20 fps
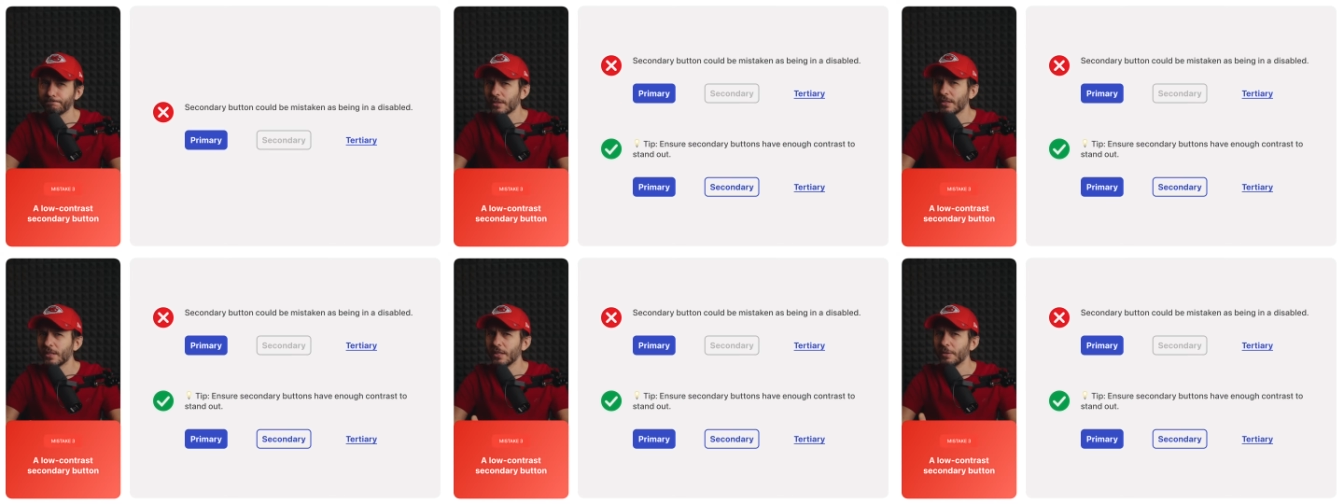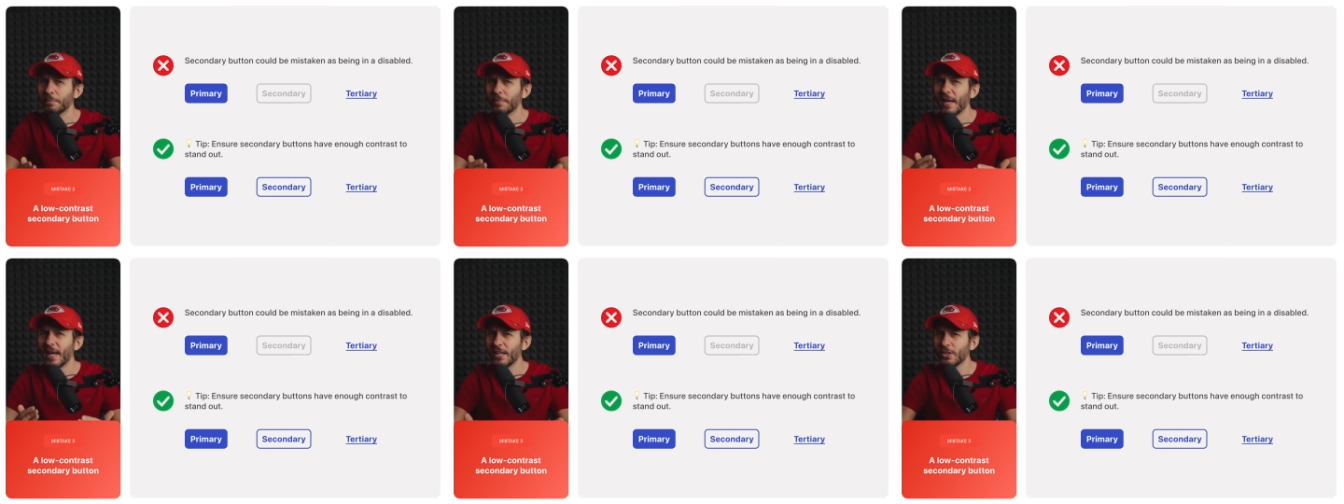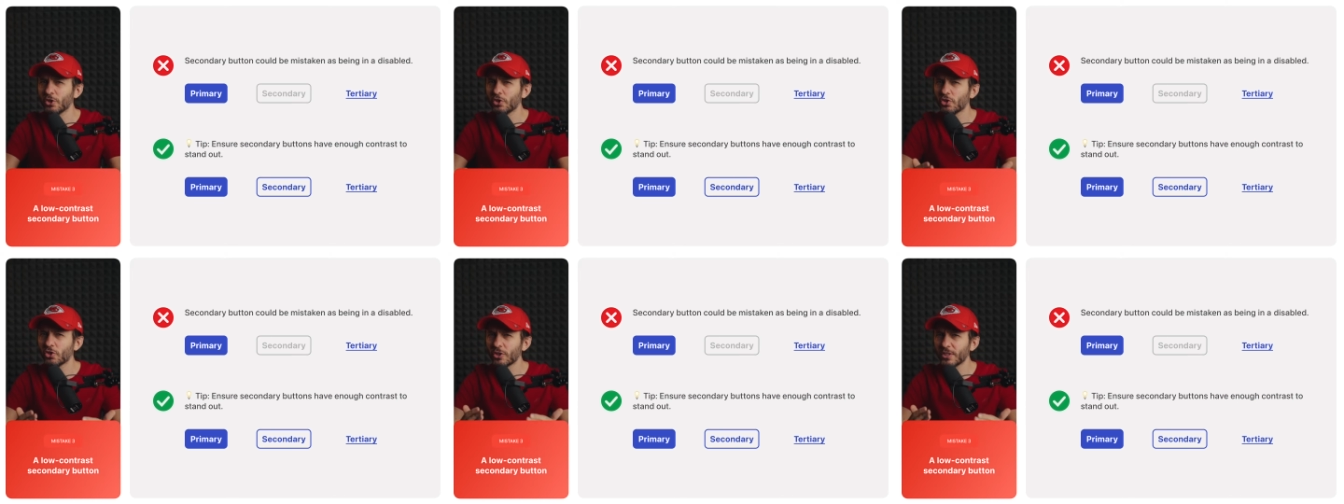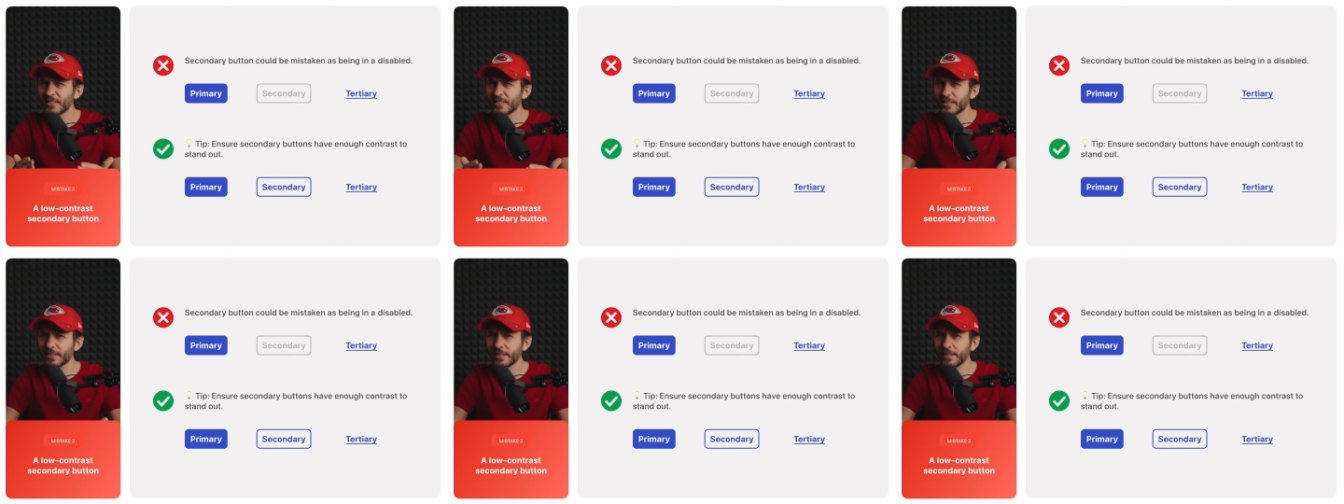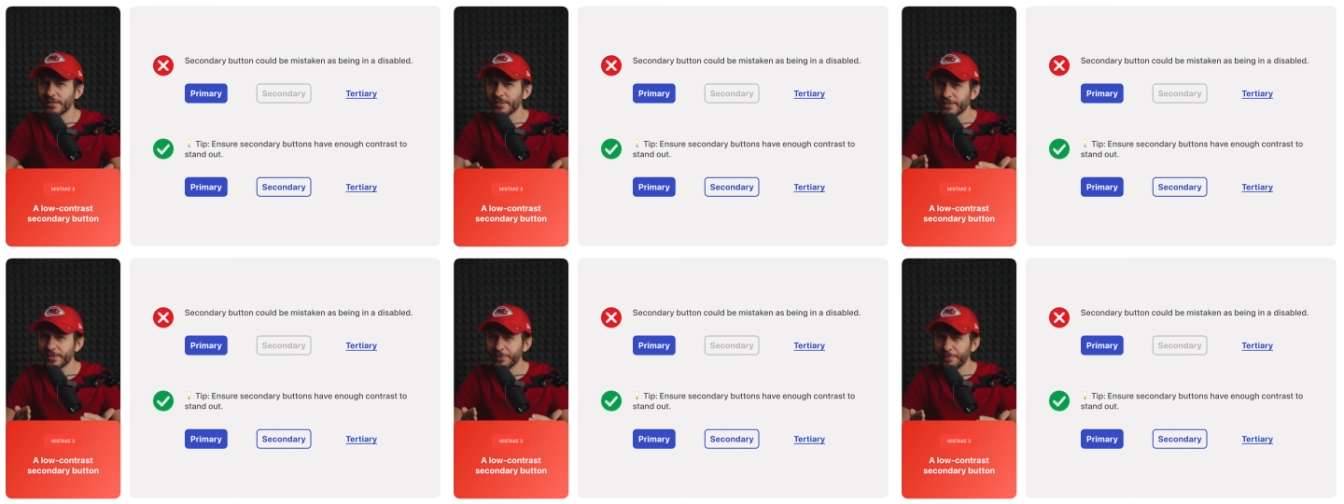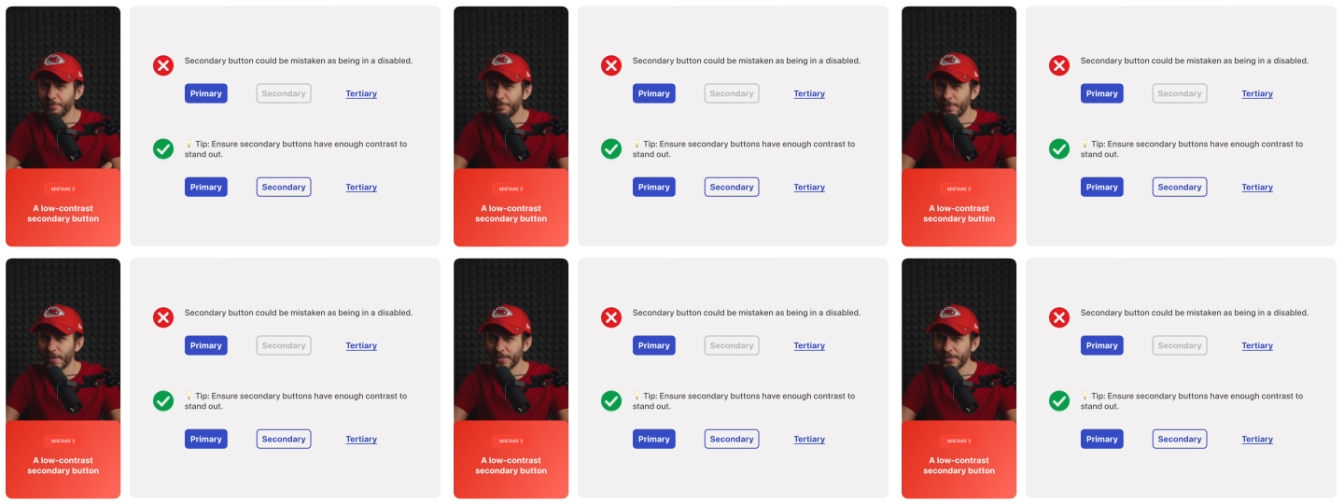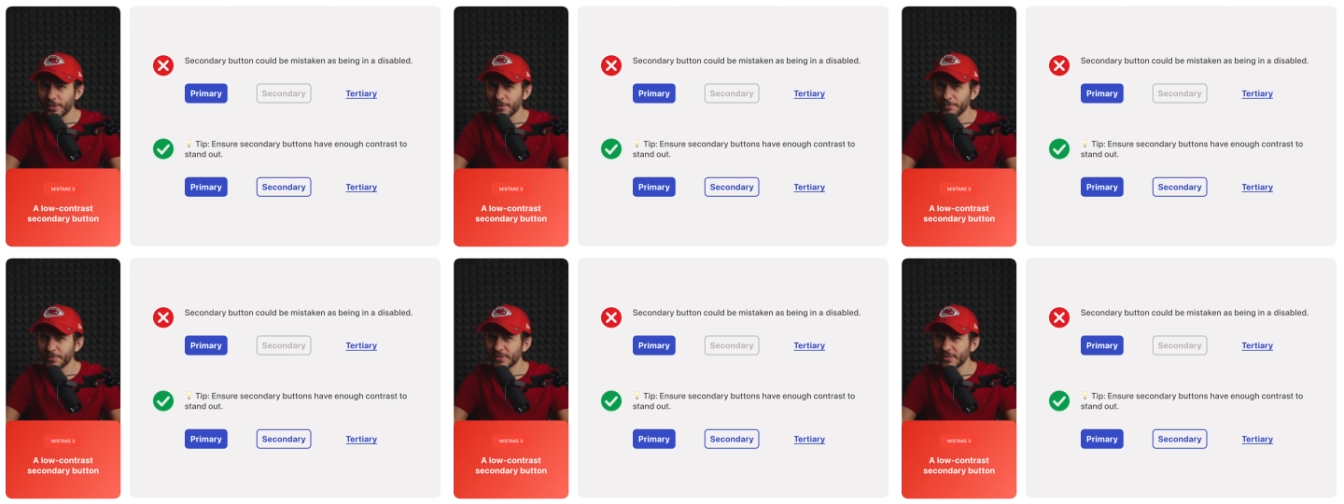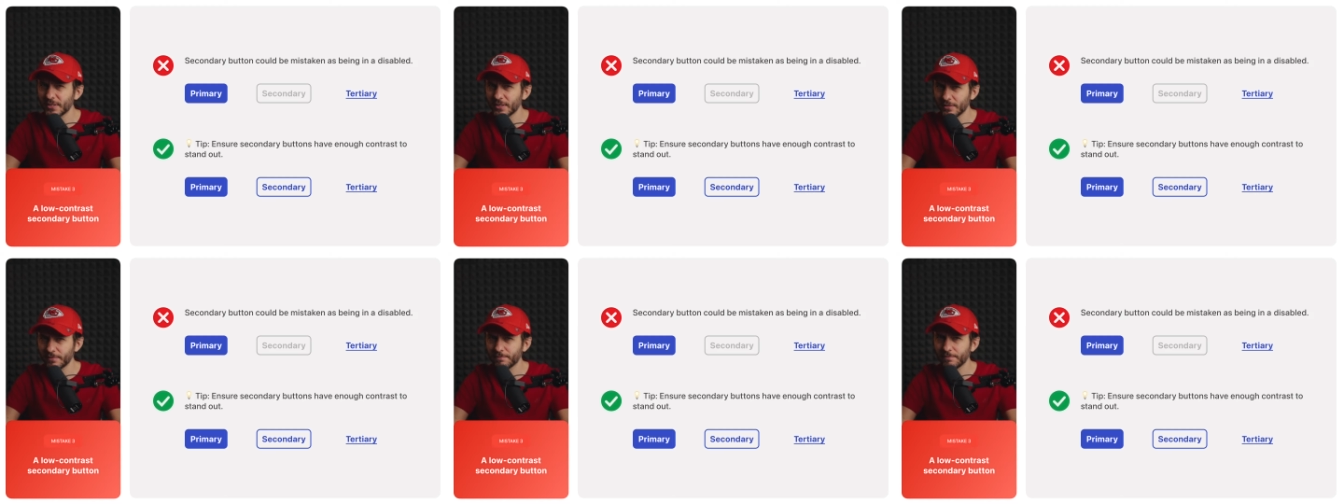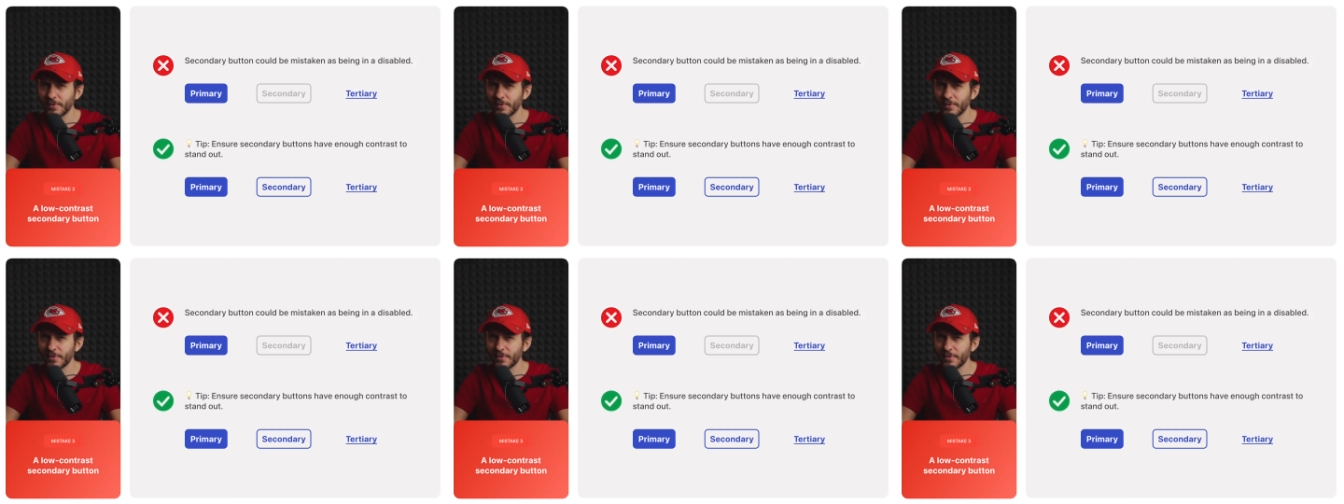Tip: ensure secondary buttons